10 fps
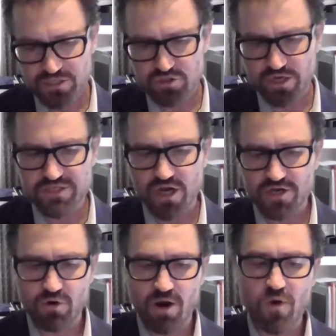trends
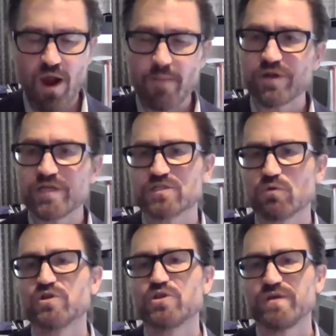onto our property, so
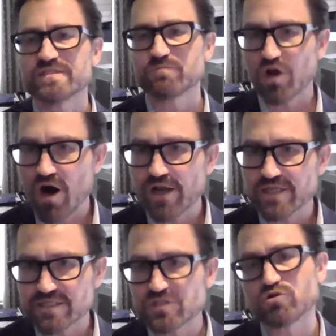we're doing some
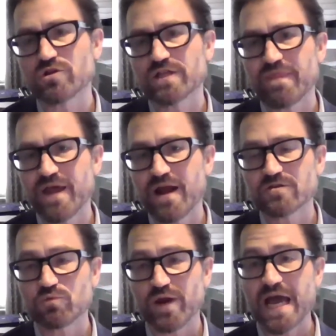reconnaissance drilling there.
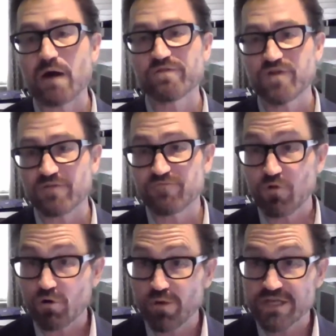So right now we've got
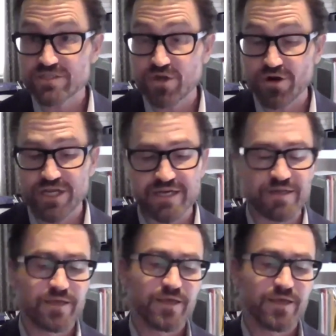4 rigs turning.